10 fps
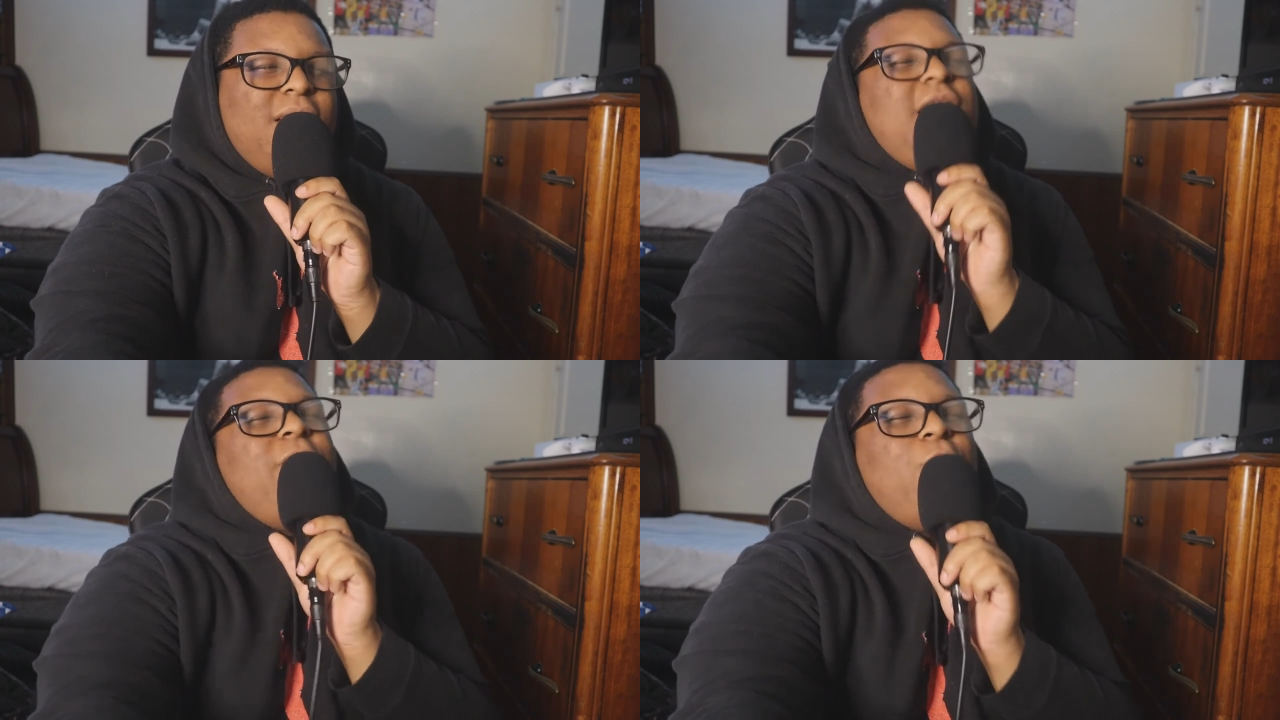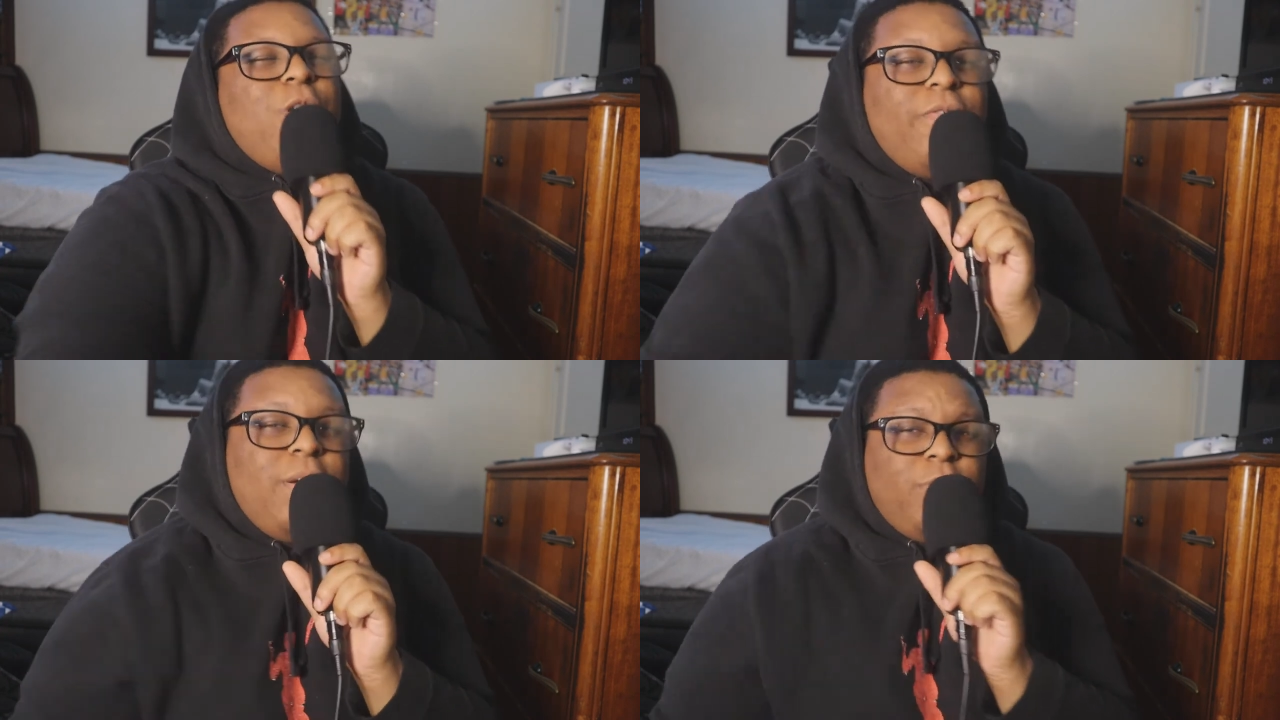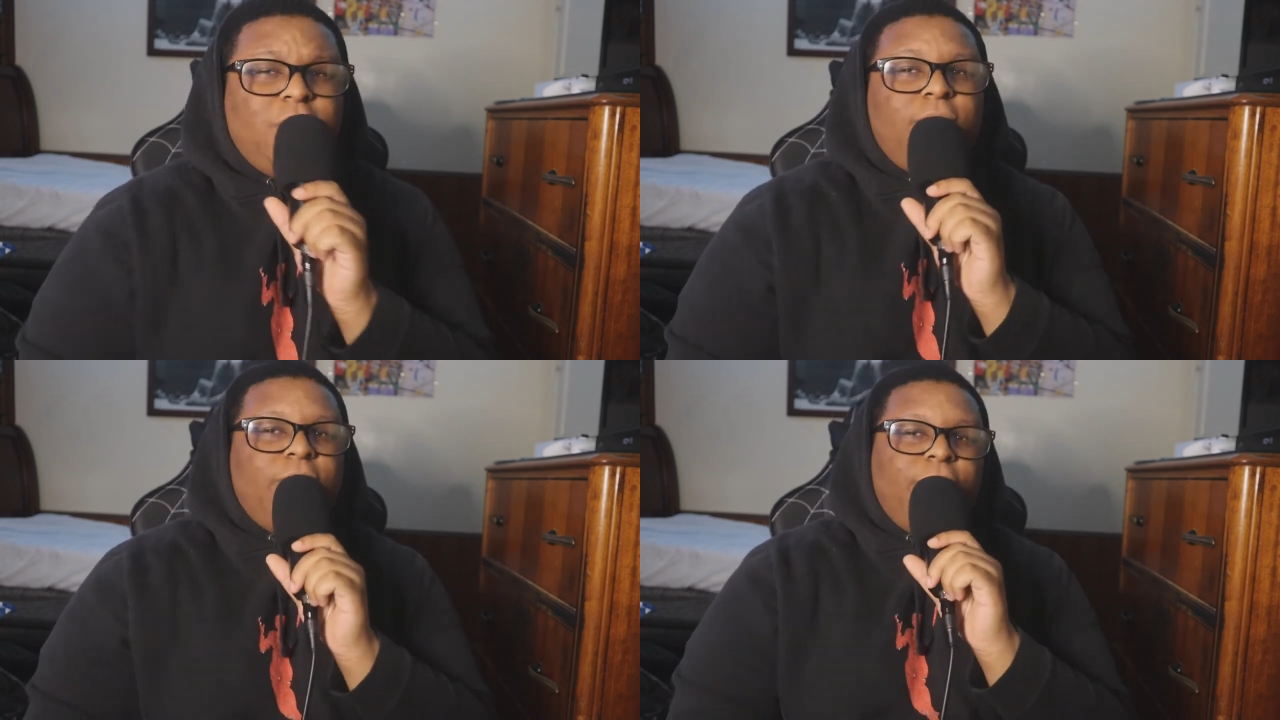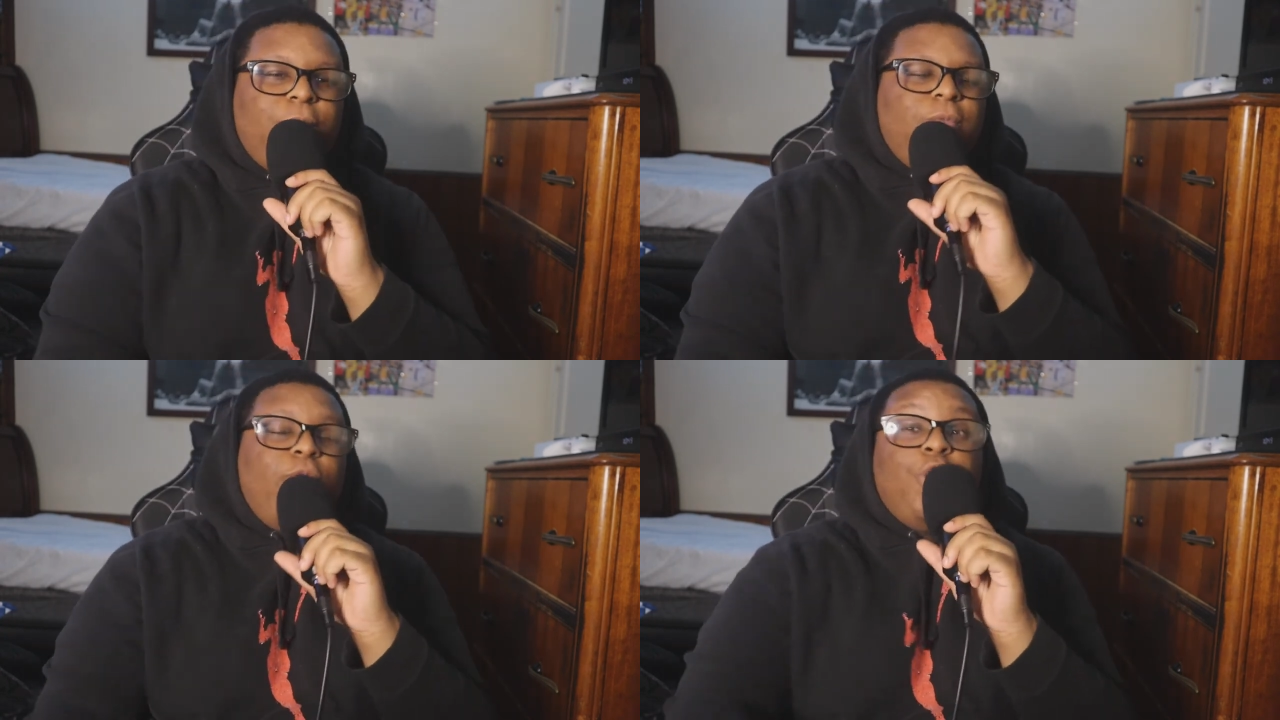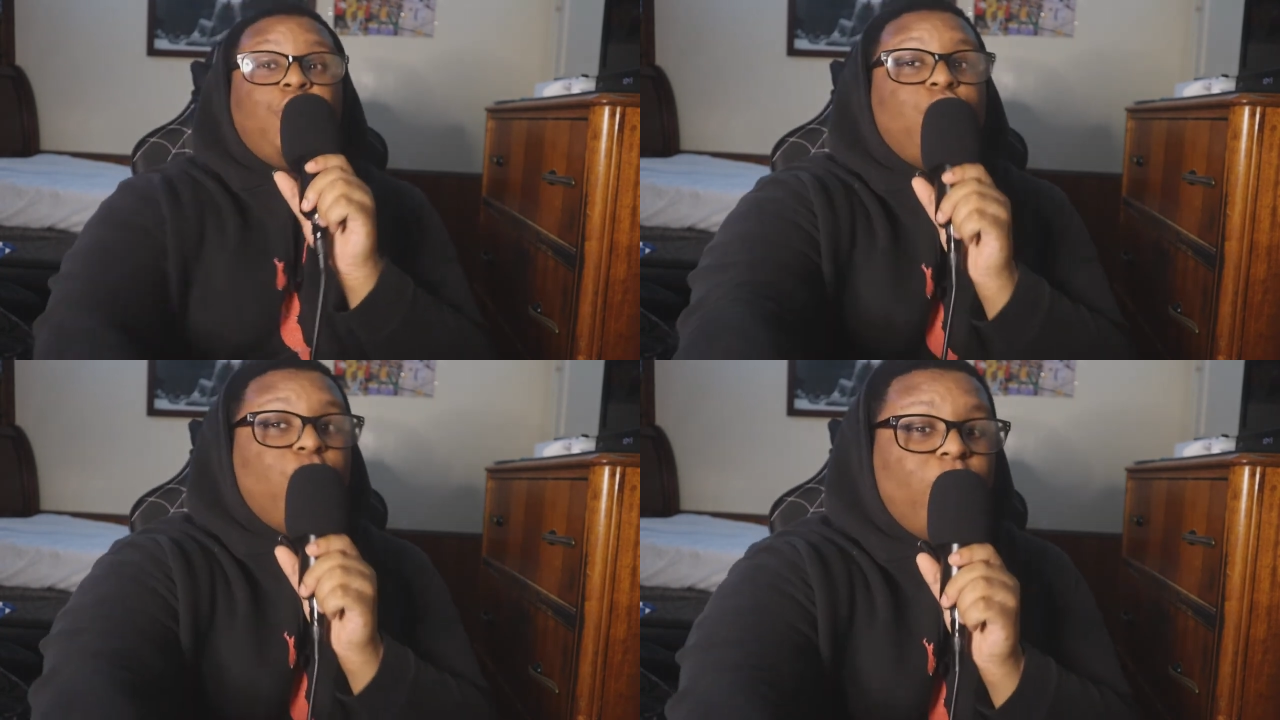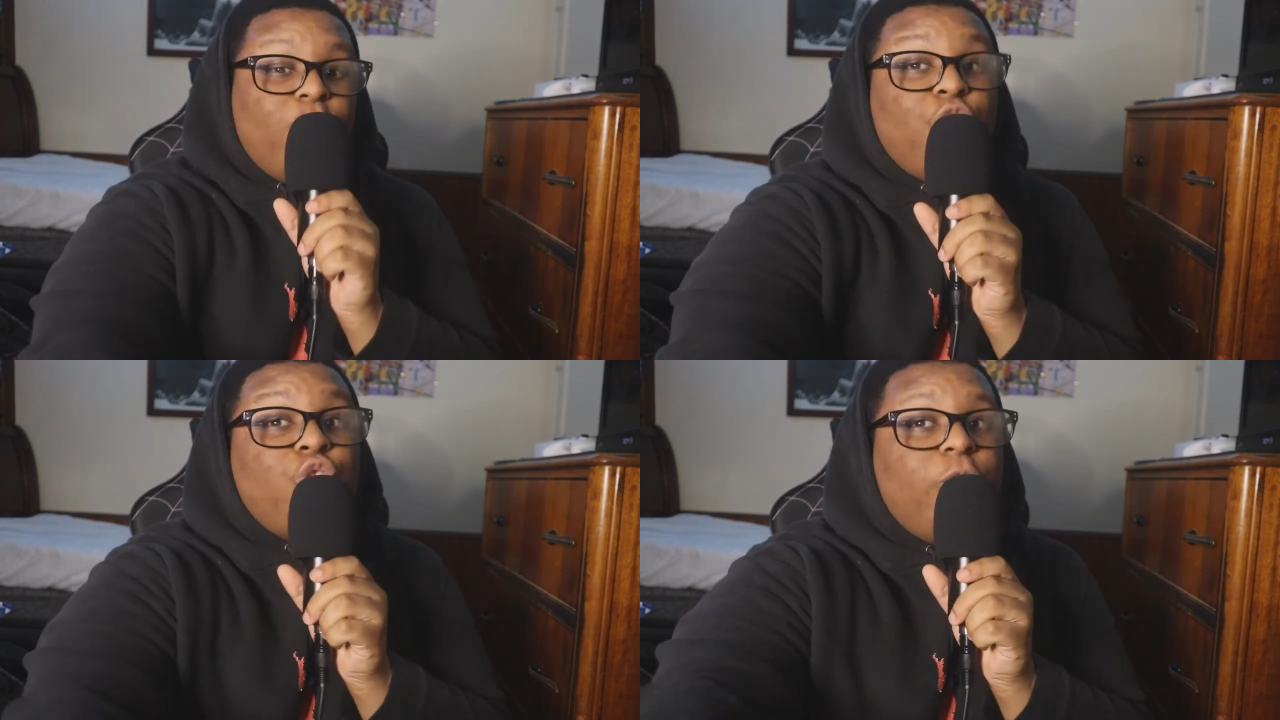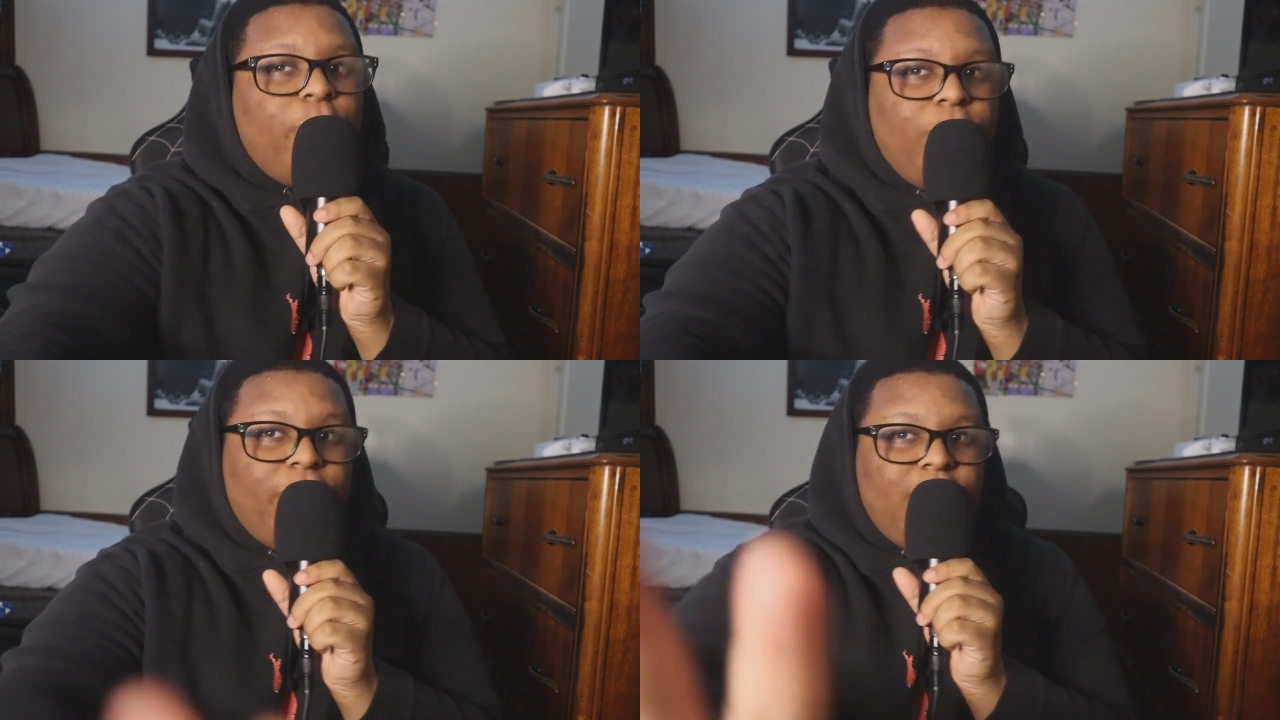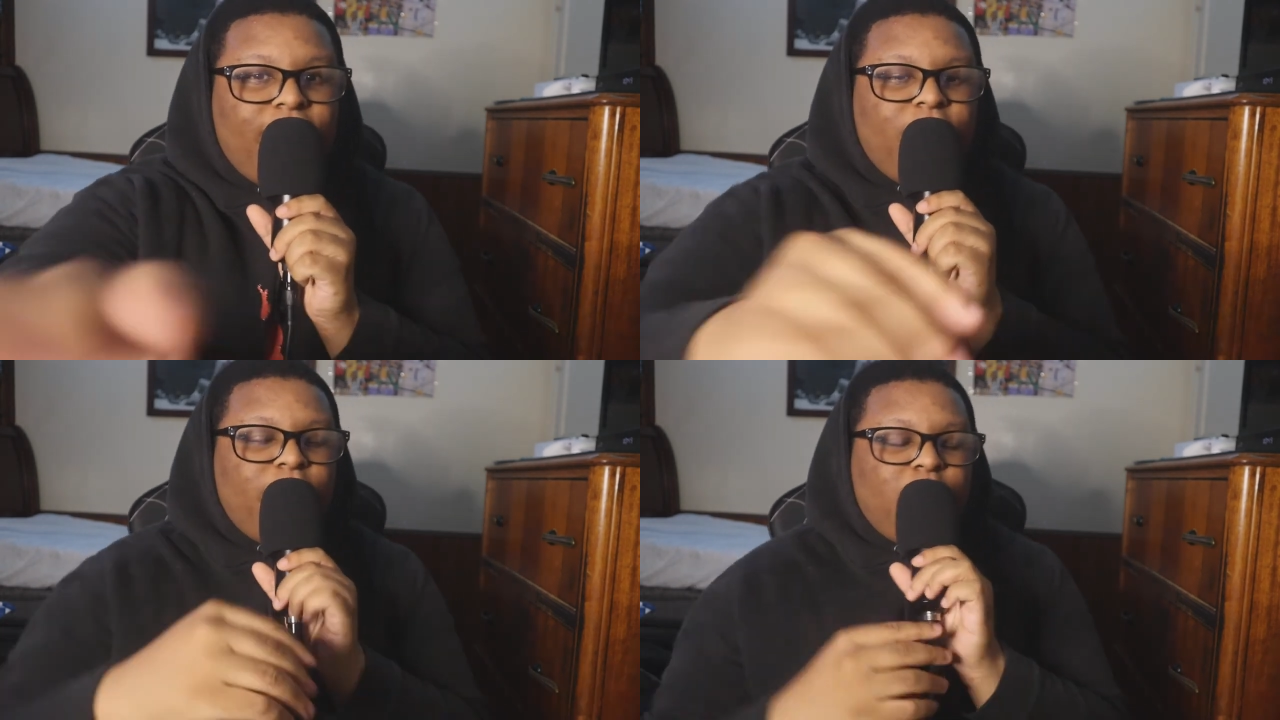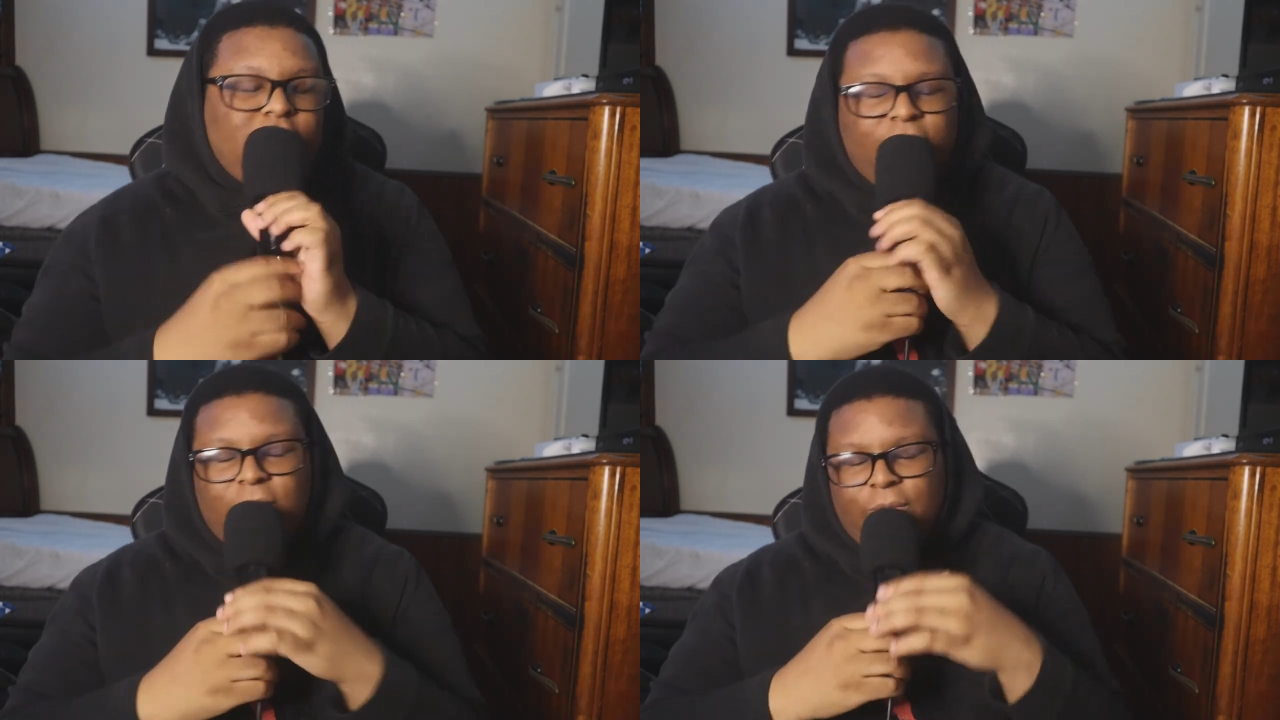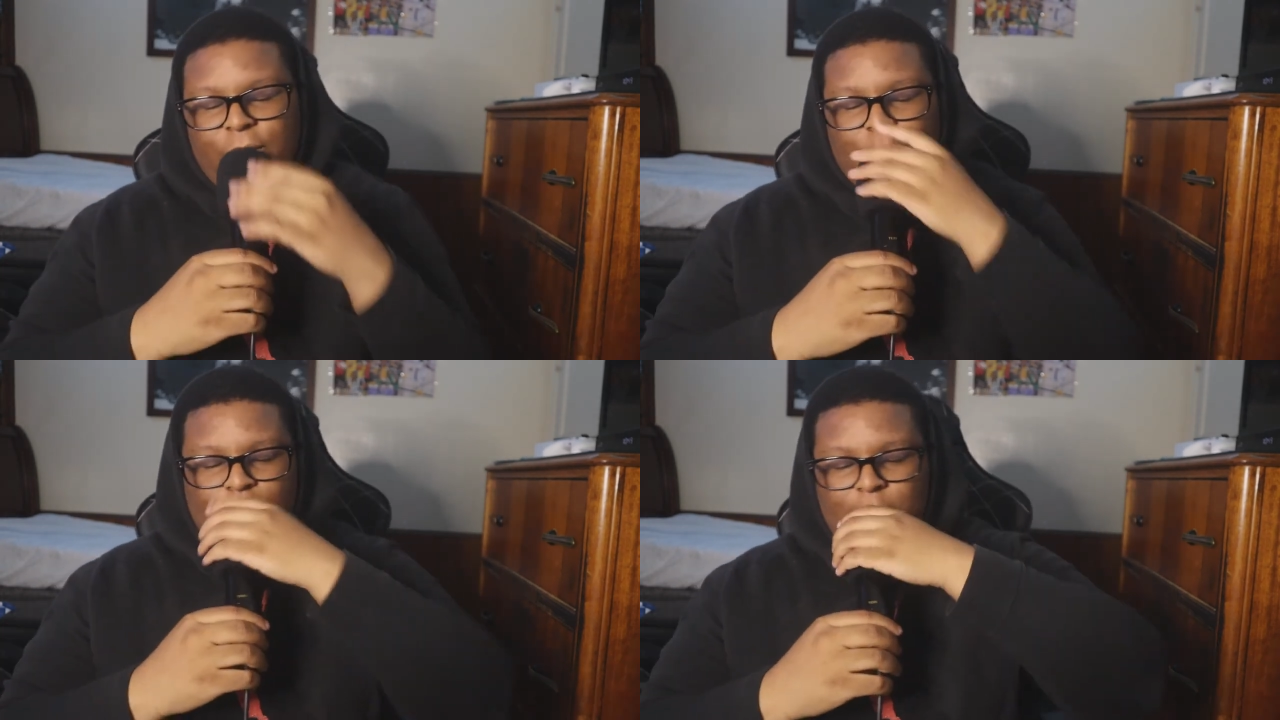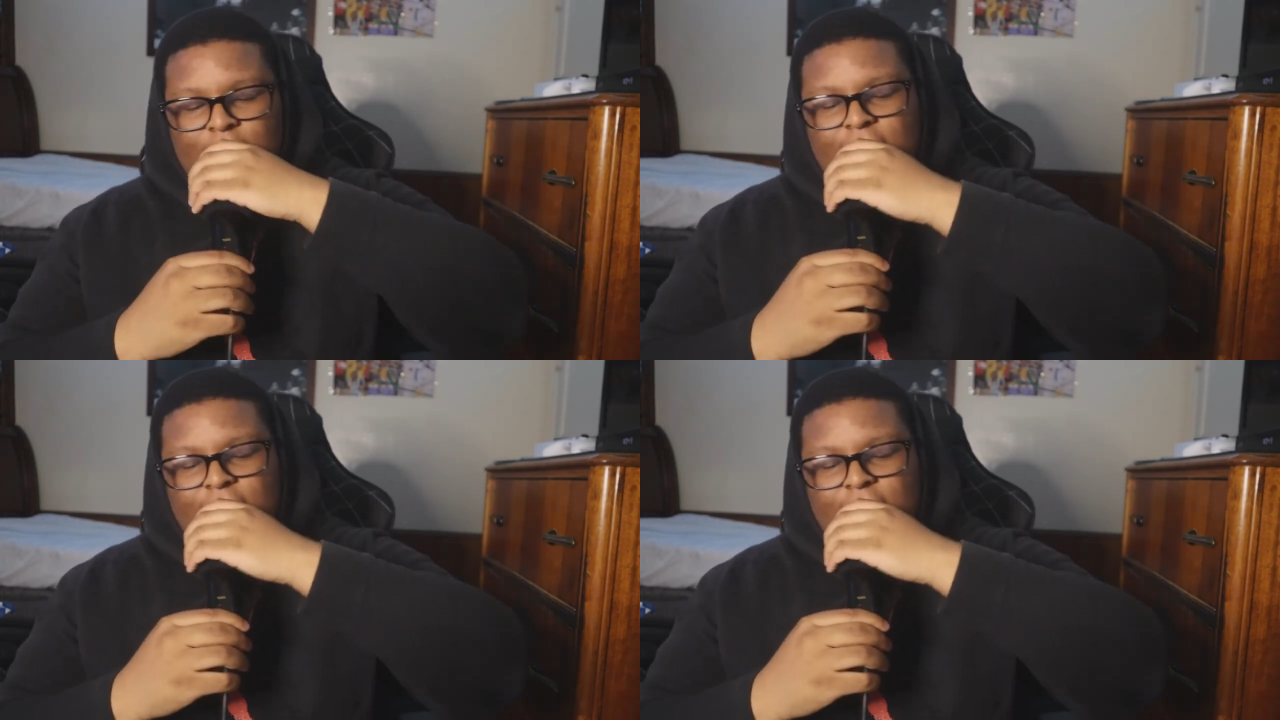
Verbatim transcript: Yeah, 45% from the field. 42, 42 to 45% from the field.